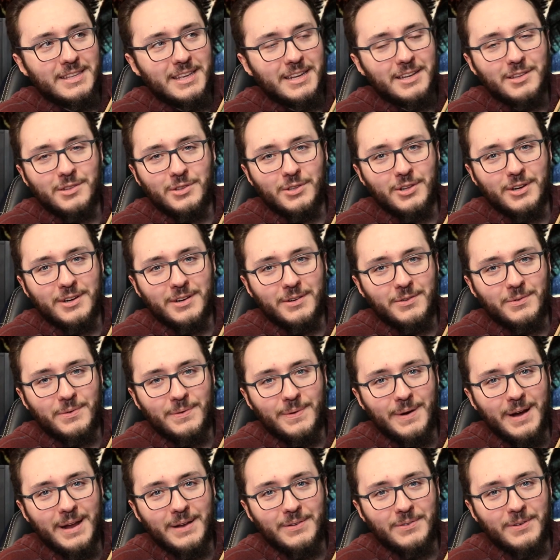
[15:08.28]
didn't look
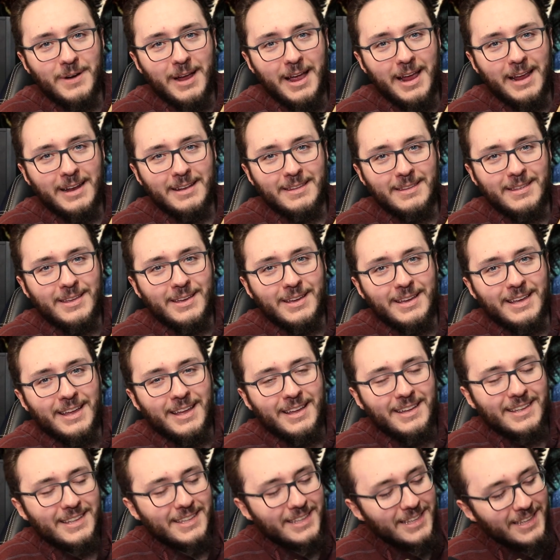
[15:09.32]
quite right
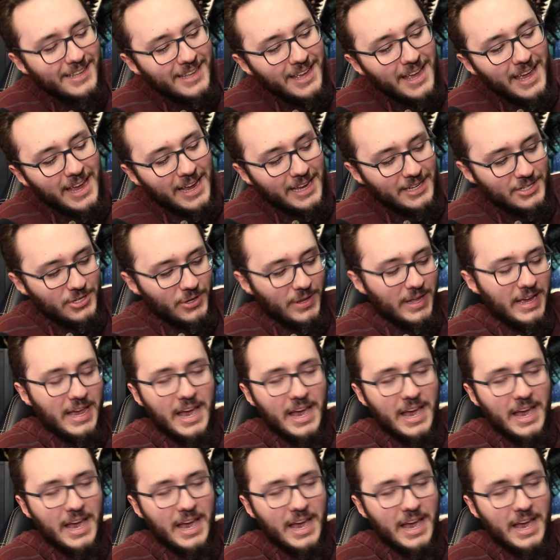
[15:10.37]
until I